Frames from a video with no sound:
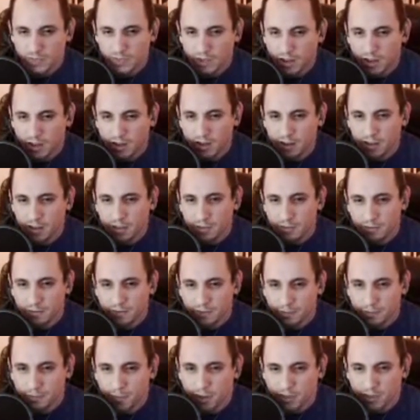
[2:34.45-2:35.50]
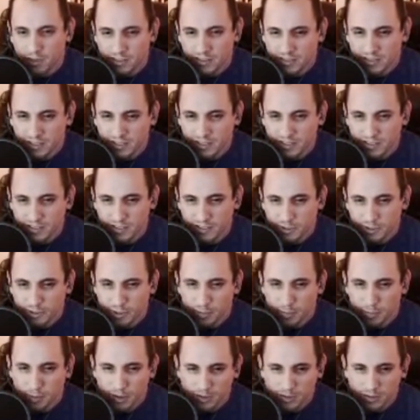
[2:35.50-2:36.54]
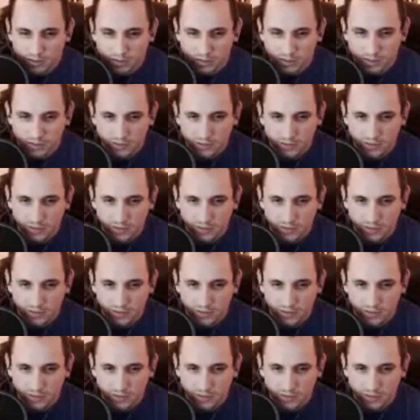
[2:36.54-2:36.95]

The first boss is the Train boss.